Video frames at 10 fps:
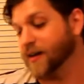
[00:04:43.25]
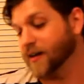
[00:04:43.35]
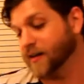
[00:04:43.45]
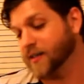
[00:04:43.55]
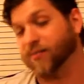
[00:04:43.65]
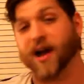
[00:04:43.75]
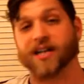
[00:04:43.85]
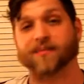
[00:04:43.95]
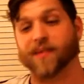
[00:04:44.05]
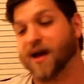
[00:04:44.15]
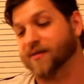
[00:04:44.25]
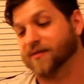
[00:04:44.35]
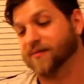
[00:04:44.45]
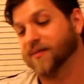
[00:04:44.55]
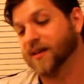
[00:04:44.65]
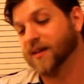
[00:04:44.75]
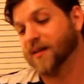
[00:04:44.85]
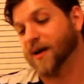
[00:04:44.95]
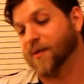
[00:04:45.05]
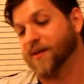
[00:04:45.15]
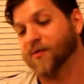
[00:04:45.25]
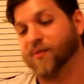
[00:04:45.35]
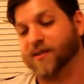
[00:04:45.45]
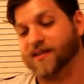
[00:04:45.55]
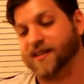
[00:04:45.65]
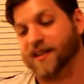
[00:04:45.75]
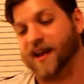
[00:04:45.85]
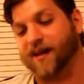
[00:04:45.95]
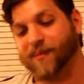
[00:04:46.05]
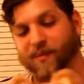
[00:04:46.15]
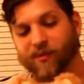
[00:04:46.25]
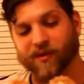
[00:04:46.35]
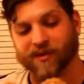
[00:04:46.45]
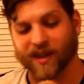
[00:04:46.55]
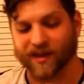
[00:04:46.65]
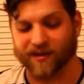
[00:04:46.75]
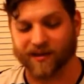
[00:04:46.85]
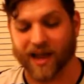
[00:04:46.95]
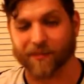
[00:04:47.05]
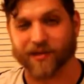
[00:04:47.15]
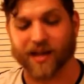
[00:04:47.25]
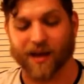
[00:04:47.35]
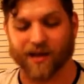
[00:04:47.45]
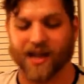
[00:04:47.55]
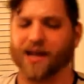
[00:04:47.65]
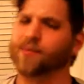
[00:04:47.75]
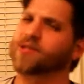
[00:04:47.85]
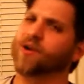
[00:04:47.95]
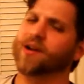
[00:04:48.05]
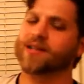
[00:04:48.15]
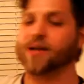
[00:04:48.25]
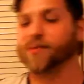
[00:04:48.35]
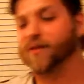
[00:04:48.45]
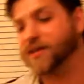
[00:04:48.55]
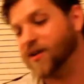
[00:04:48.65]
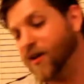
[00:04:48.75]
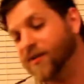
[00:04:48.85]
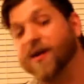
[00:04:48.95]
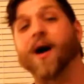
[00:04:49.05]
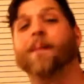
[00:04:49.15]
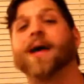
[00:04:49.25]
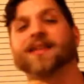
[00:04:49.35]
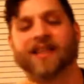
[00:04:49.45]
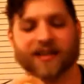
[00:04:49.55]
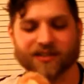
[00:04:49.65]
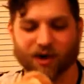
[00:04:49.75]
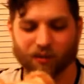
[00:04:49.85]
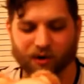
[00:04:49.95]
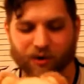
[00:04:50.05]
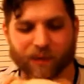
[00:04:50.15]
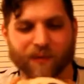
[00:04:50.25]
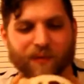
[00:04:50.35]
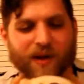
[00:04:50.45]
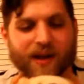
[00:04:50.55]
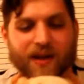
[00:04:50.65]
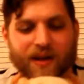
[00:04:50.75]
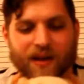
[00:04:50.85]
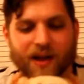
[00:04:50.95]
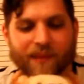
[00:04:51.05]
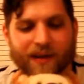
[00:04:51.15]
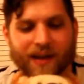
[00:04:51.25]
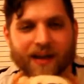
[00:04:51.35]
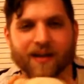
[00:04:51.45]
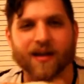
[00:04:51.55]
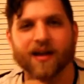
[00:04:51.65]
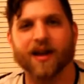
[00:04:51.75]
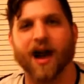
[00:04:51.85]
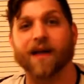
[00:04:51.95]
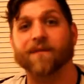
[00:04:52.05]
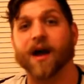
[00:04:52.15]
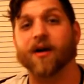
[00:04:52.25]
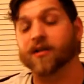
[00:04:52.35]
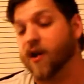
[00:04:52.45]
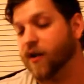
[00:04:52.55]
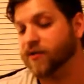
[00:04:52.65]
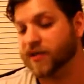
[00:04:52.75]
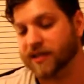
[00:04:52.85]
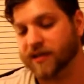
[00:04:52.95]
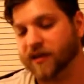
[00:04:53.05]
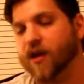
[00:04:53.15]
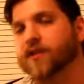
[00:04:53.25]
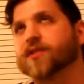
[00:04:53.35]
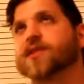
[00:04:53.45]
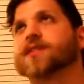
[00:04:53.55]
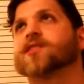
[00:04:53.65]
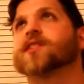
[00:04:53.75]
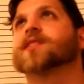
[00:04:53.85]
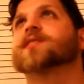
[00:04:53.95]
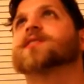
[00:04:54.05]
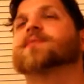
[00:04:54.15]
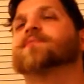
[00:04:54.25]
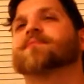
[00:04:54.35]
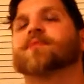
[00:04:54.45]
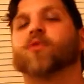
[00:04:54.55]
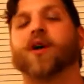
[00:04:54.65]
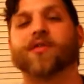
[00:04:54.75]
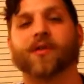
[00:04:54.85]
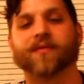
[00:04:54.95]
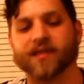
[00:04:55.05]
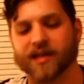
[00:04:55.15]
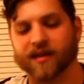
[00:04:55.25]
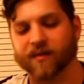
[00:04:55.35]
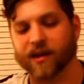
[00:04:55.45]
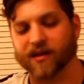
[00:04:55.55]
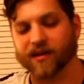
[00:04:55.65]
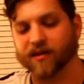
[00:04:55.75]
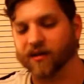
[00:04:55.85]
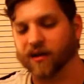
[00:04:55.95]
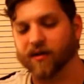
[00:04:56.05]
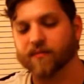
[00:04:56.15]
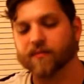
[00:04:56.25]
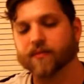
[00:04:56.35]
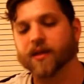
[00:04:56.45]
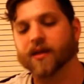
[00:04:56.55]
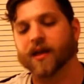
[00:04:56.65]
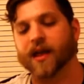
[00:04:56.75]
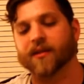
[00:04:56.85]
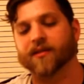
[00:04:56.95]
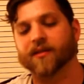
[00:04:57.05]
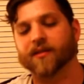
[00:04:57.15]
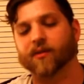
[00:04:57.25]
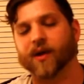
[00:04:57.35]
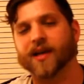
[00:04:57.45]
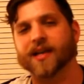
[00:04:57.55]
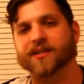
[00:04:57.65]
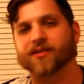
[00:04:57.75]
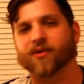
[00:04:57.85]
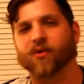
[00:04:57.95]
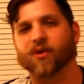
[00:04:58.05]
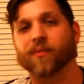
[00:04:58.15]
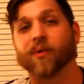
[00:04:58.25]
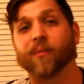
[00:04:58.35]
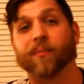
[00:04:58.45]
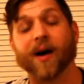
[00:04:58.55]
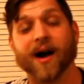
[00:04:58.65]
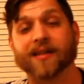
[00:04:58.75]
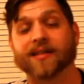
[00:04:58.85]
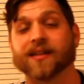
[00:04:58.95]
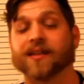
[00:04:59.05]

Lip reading: Splash Mountain. I mean, you put this in there, people would think animatronics, I believe it's called. Amazing. So real quick before I begin, I found cartridges while thrifting about a year ago, and the rankings are horrible, but